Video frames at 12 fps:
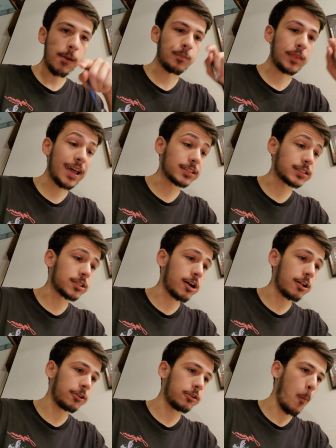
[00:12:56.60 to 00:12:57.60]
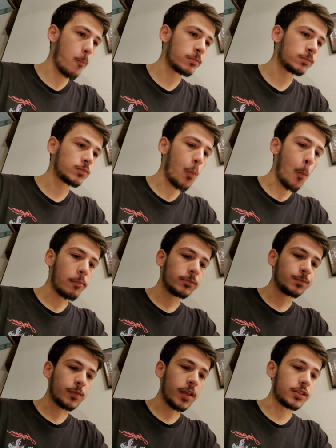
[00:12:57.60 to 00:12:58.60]
That is solid.
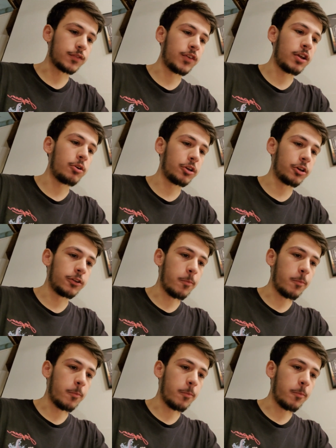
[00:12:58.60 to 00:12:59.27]
That's very good.